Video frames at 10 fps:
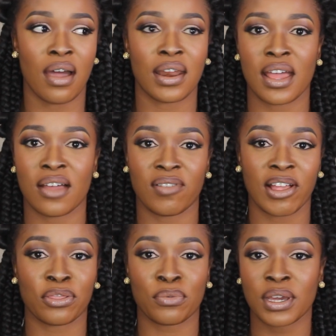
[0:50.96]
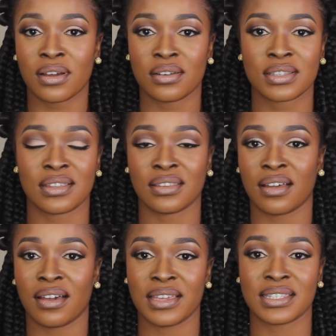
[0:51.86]
and I have like 3 colors on
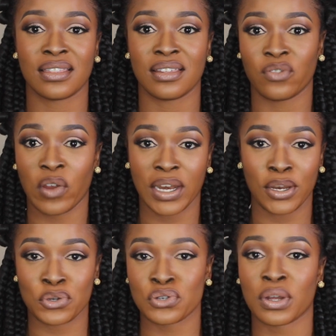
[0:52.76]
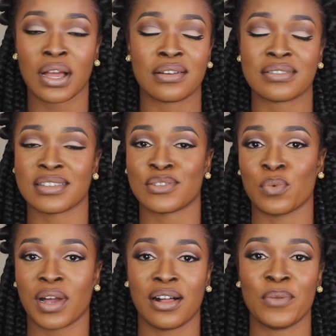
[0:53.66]
the eyes, and they're very neutral colors as
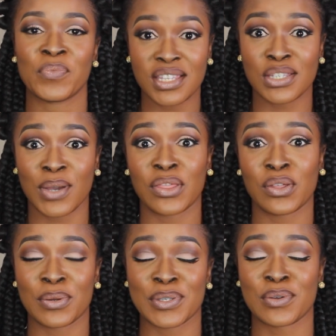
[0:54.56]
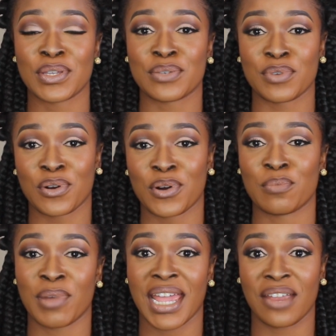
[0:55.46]
well. So I thought I was going to
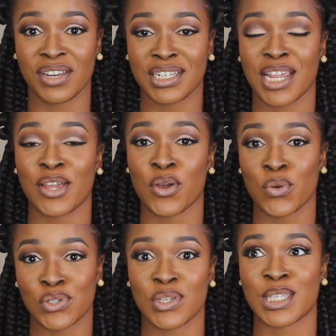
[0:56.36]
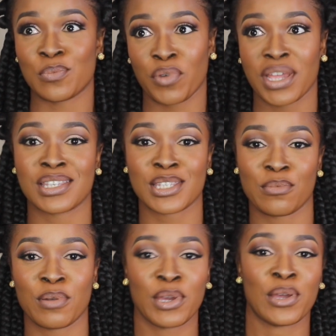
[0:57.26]
record my everyday go-to spring
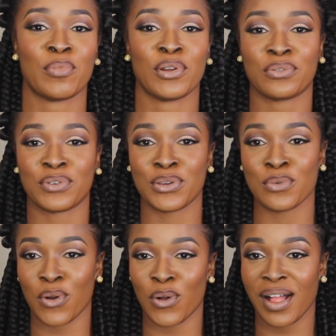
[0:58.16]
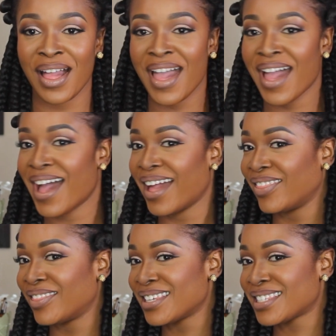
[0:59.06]
summer makeup look for you all,
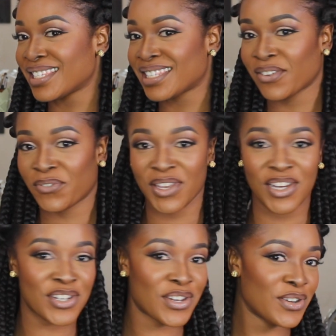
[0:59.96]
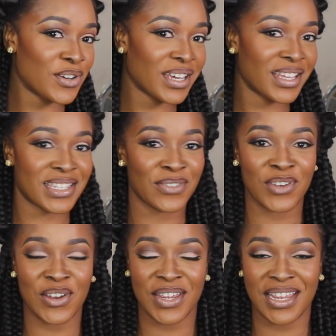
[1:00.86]
and this is the finished look. It's a
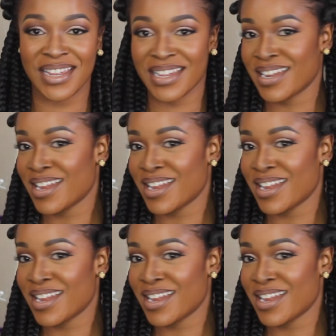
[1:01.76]
very